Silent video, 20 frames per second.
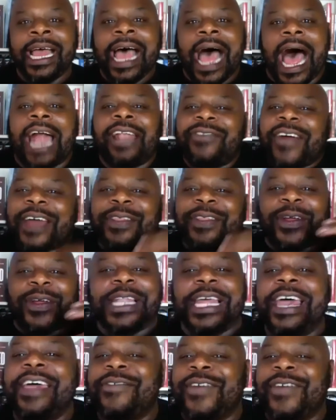I'd rather
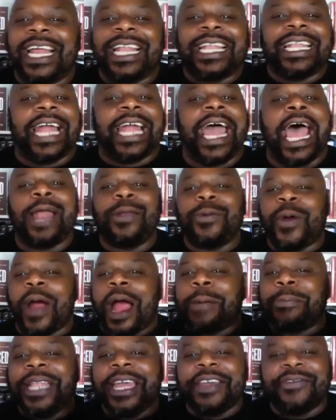live in a land where I'm
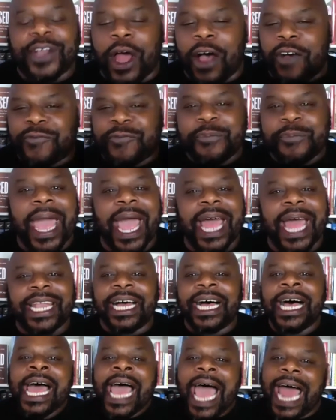living off
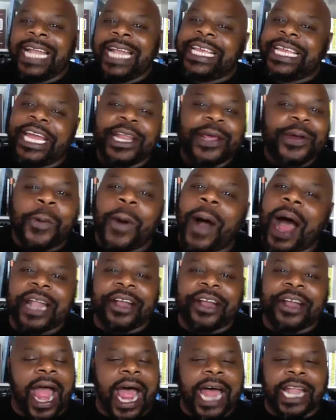manna and getting
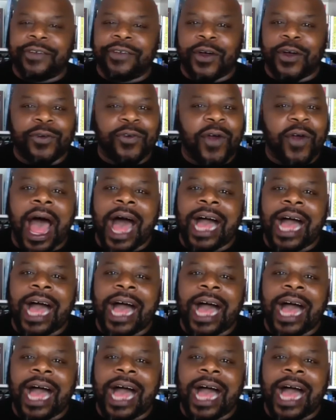water out of a rock